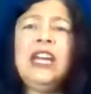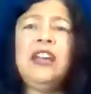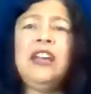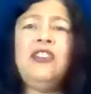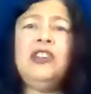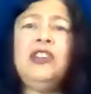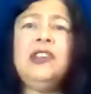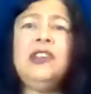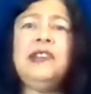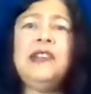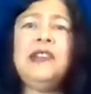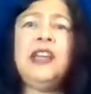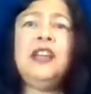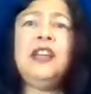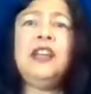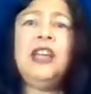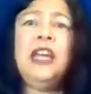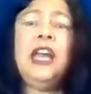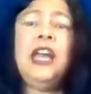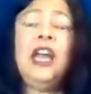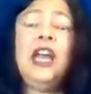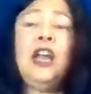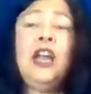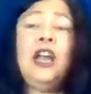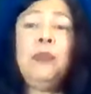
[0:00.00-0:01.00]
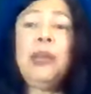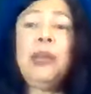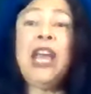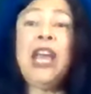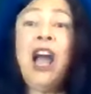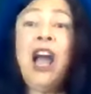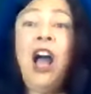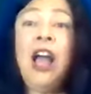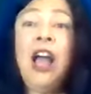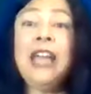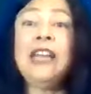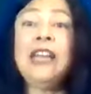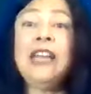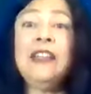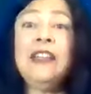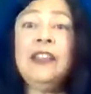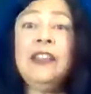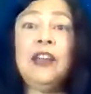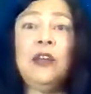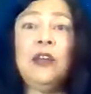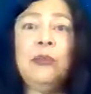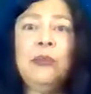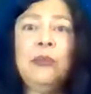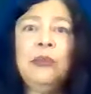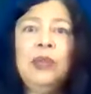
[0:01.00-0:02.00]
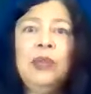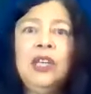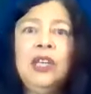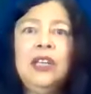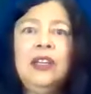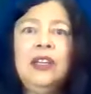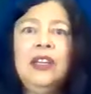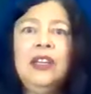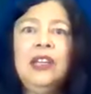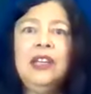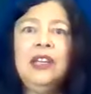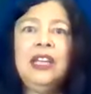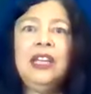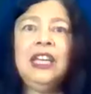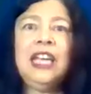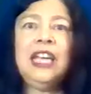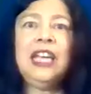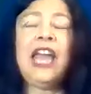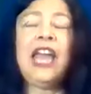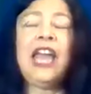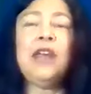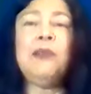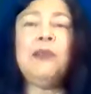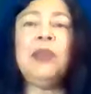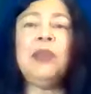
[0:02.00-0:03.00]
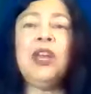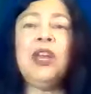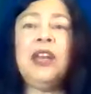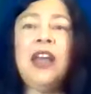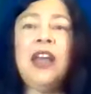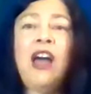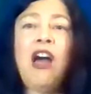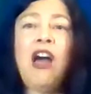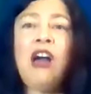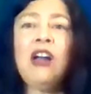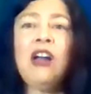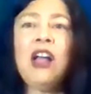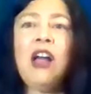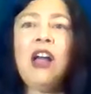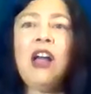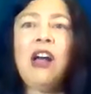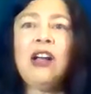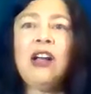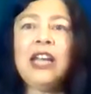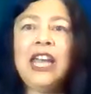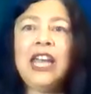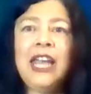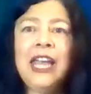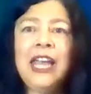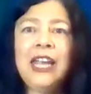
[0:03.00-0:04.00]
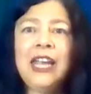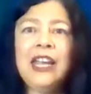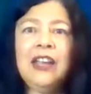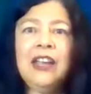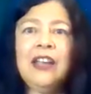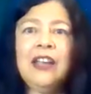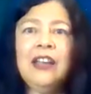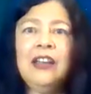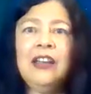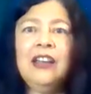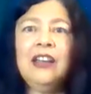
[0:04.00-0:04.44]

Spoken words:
And she said, and behind them came the Naga king.